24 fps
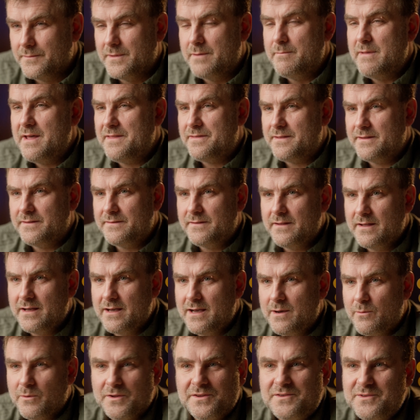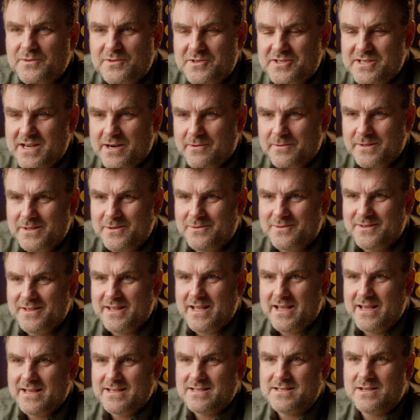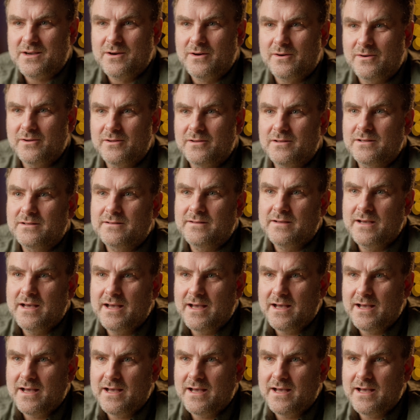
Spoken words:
The method I wanted to share with you today is called